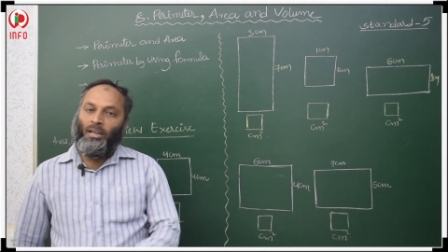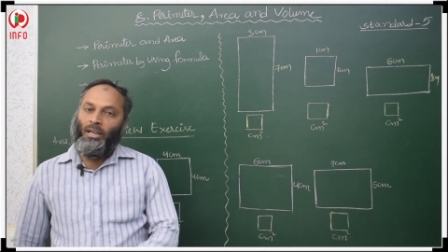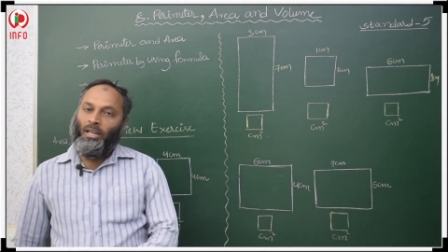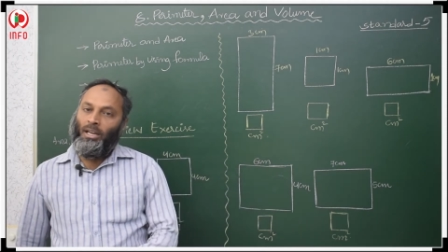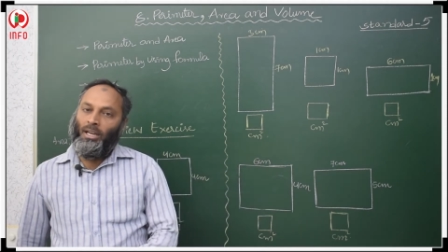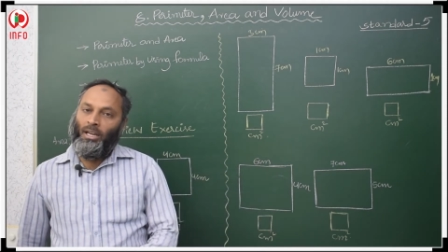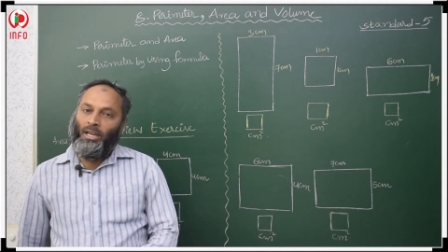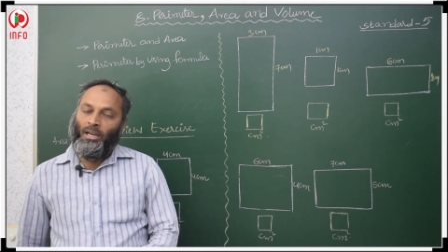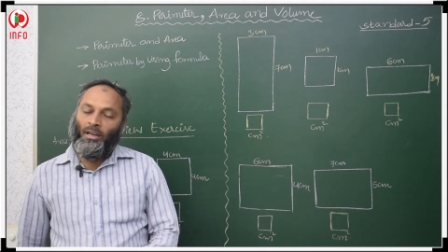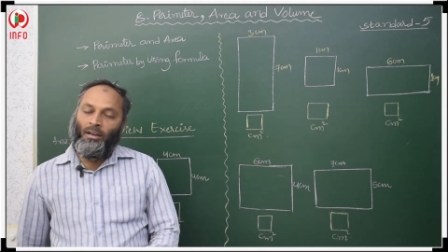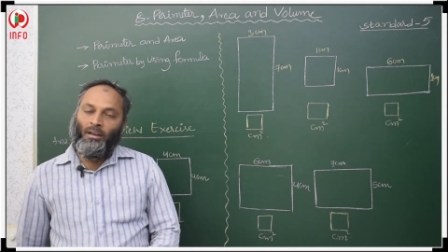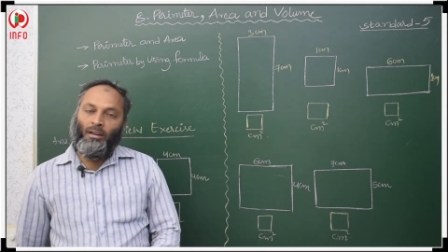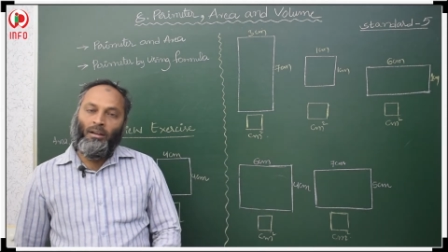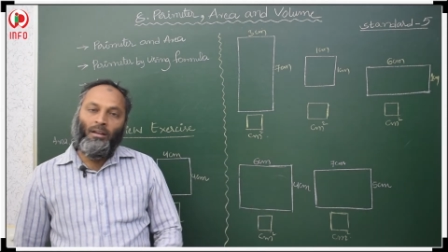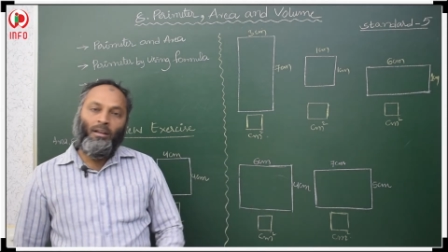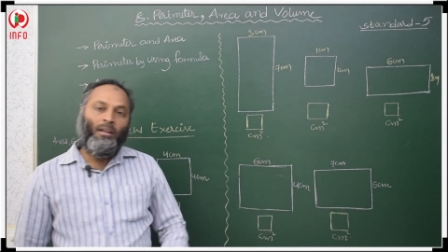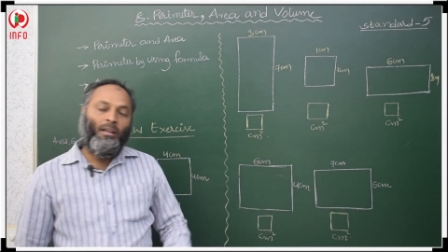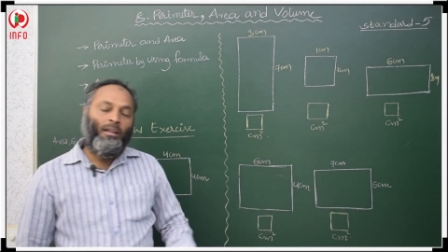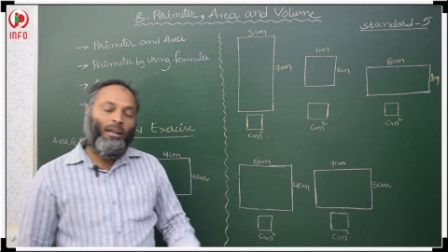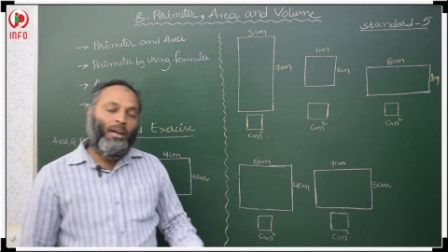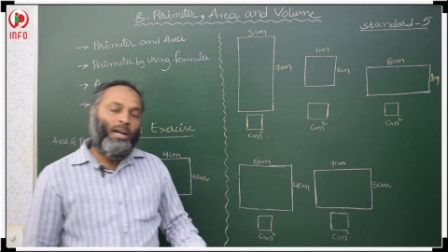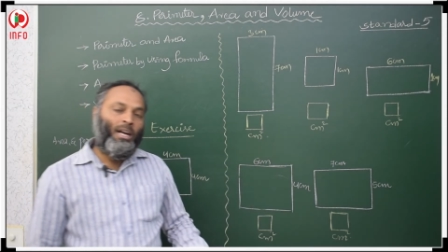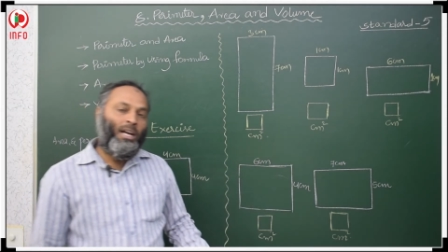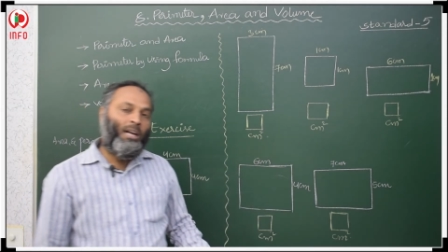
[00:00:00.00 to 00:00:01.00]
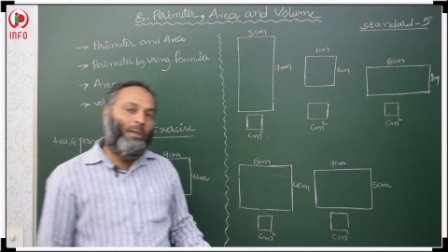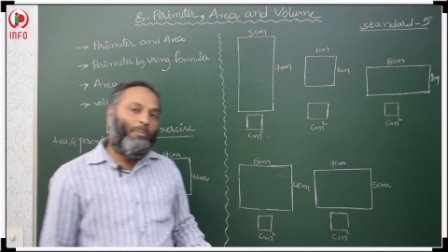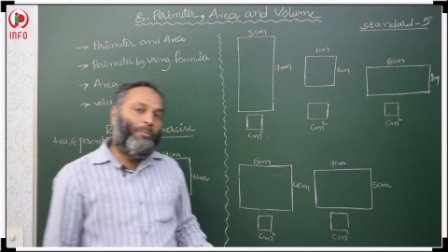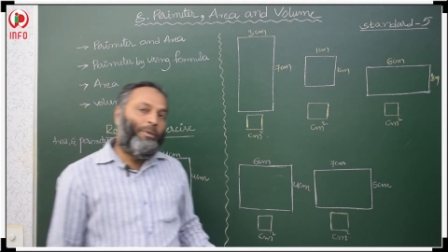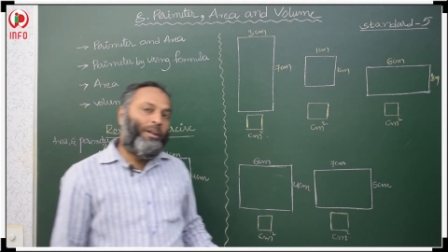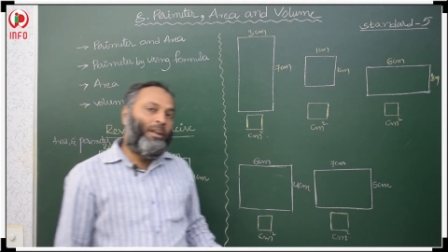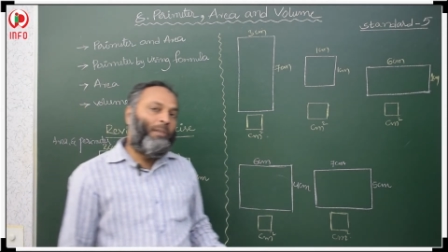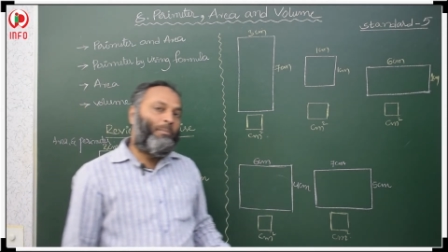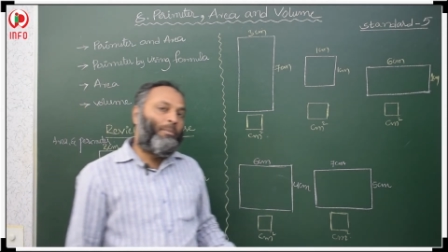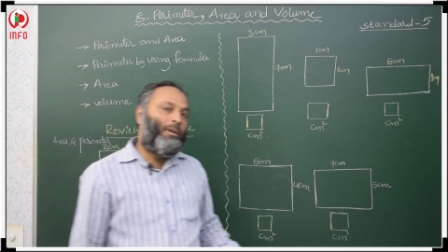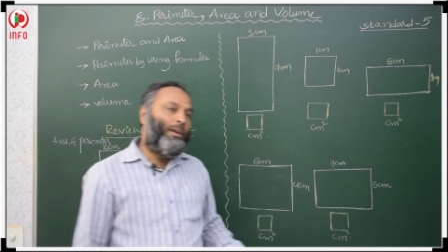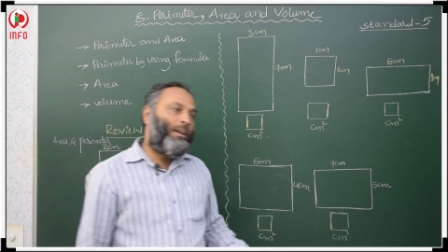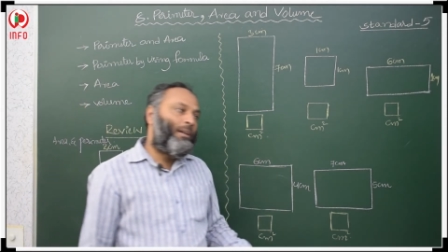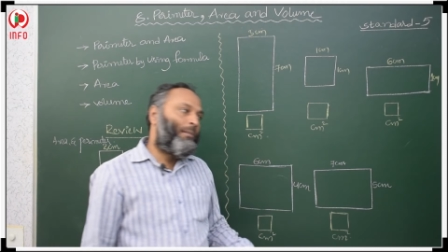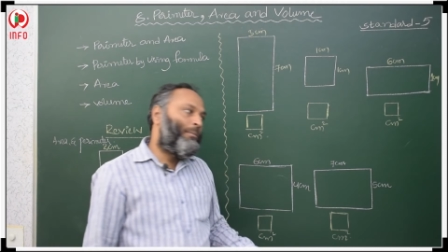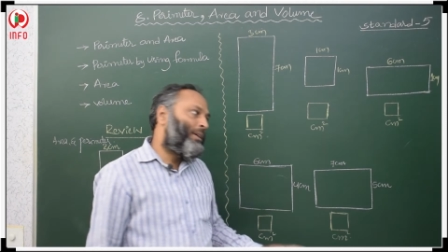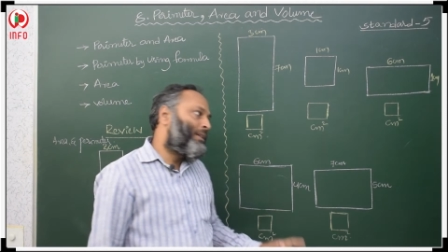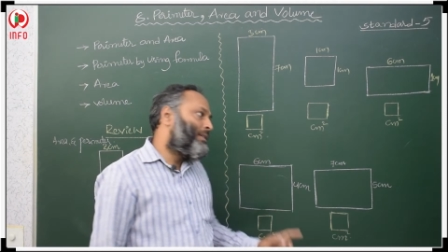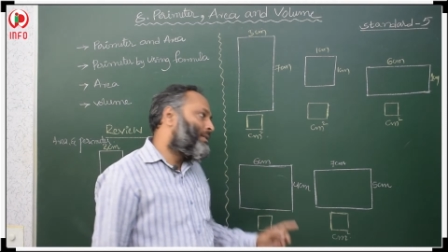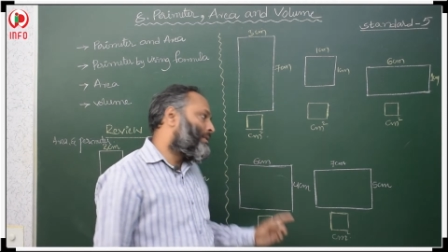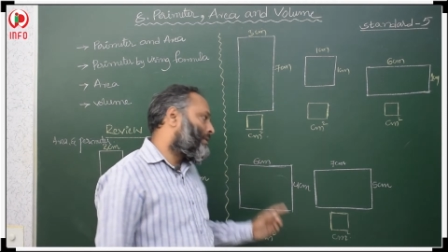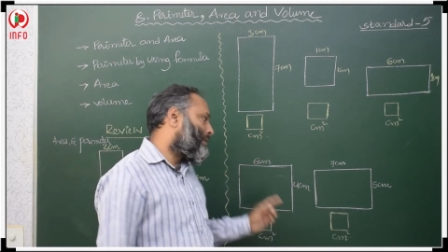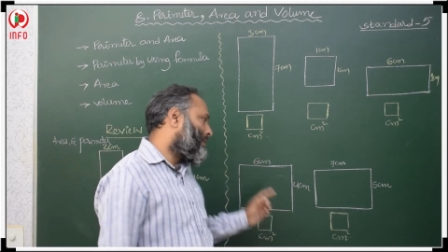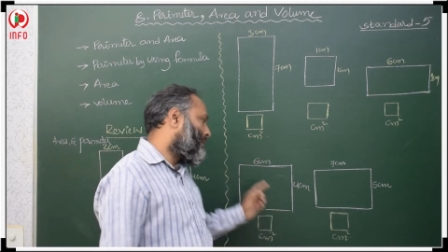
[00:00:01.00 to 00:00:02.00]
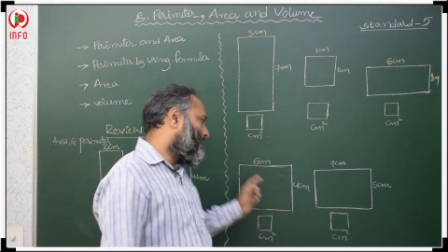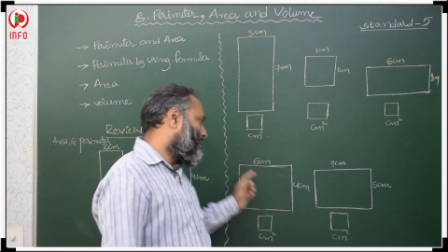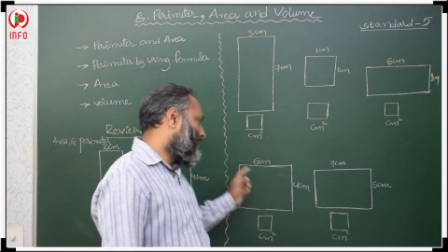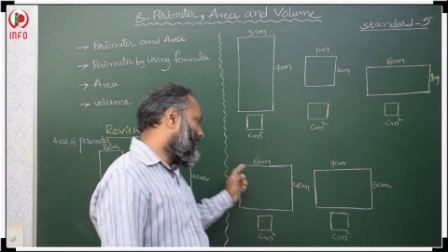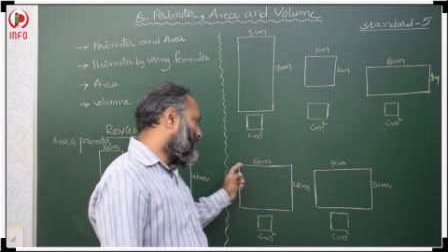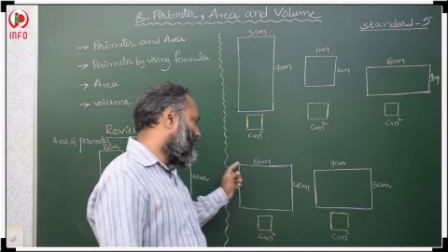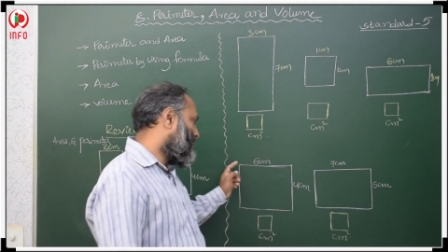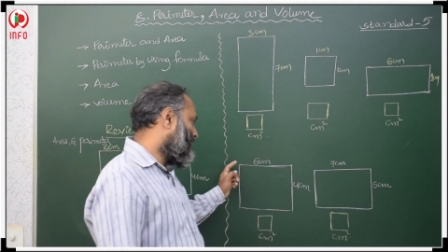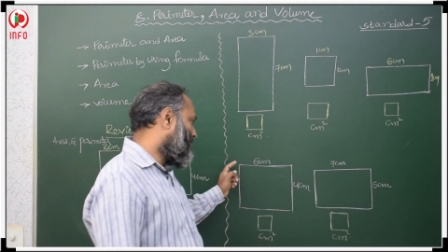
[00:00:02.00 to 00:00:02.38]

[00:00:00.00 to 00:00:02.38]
area and perimeter means this